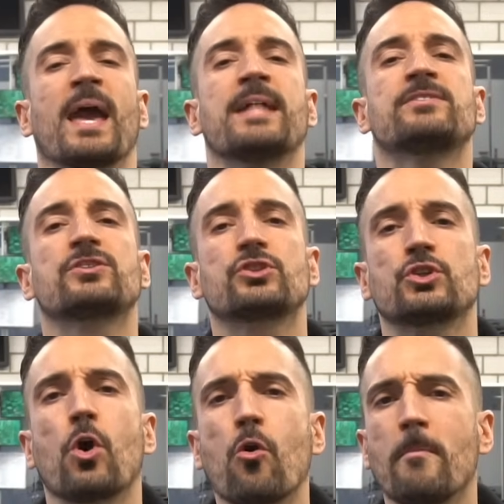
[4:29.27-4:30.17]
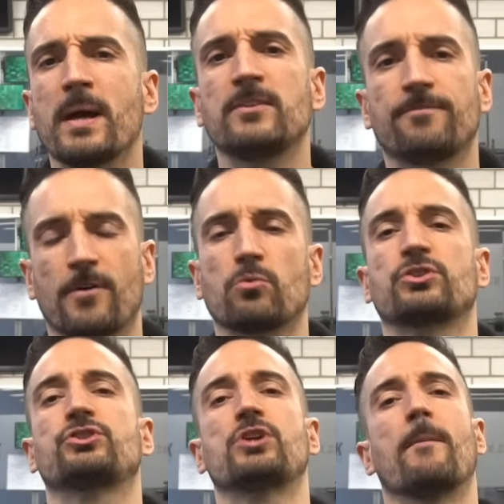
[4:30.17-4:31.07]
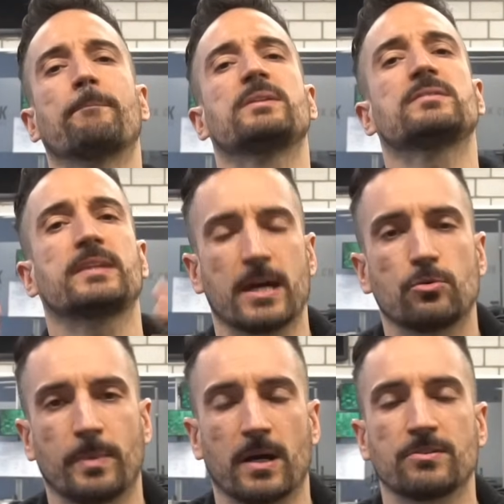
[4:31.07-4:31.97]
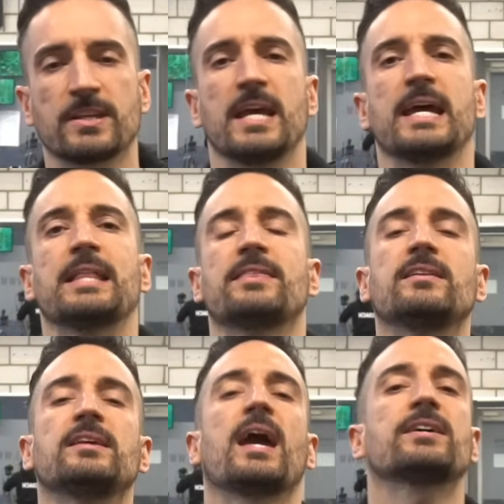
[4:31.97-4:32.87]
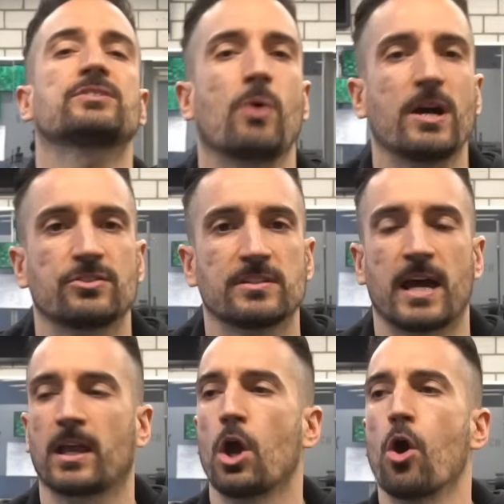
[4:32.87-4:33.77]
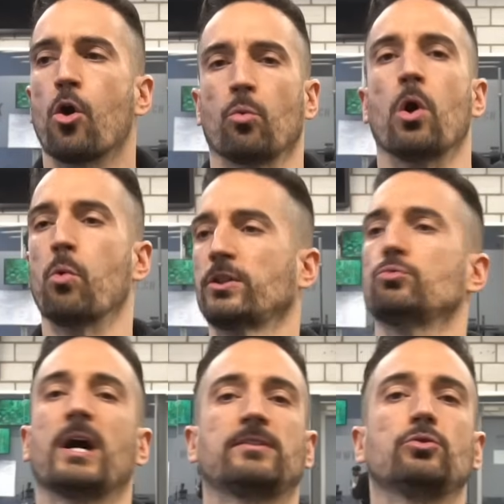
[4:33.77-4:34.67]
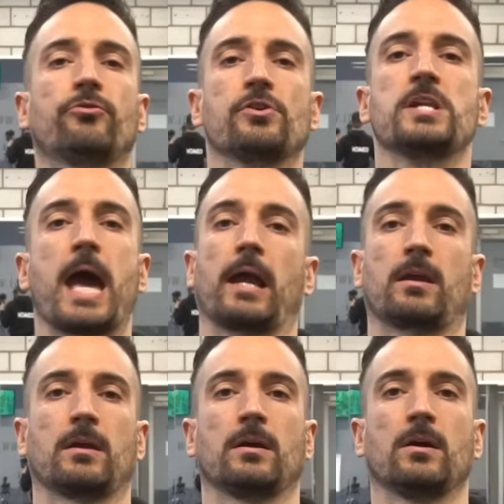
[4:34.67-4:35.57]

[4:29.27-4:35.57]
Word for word: And so many folks jump into kettlebells and then they ask questions like, well, what do I do for neck?